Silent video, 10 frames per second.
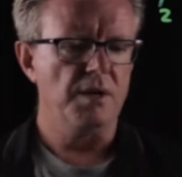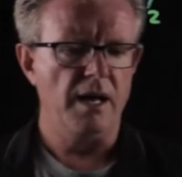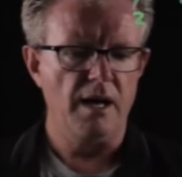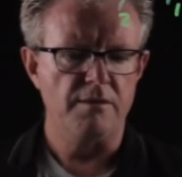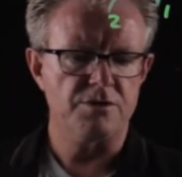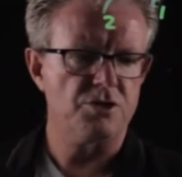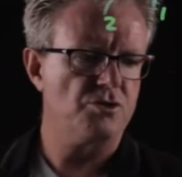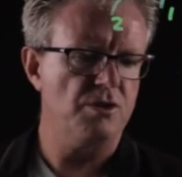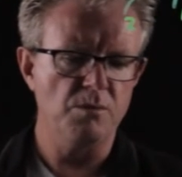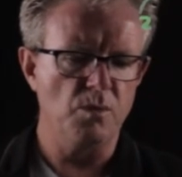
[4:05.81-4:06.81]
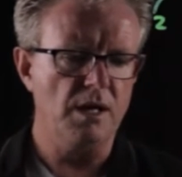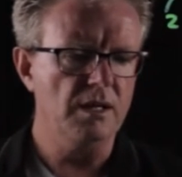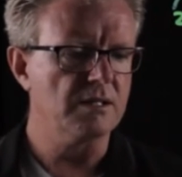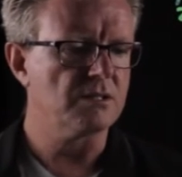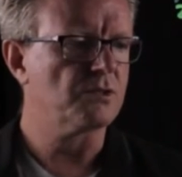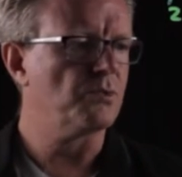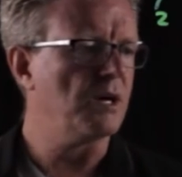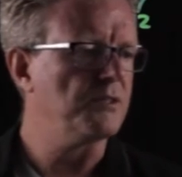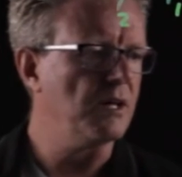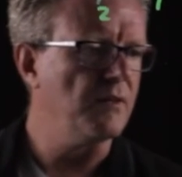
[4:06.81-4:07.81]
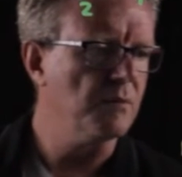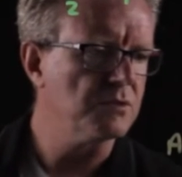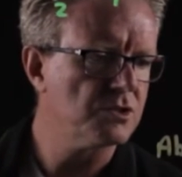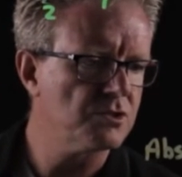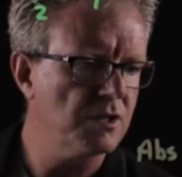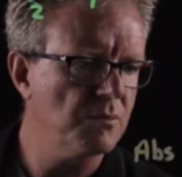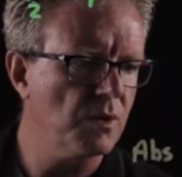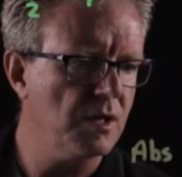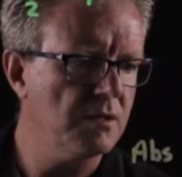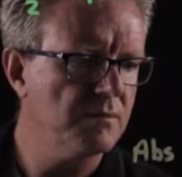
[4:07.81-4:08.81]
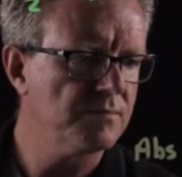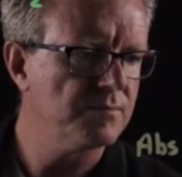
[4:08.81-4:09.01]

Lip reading: we have stream one. Let's just write that. That was stream one.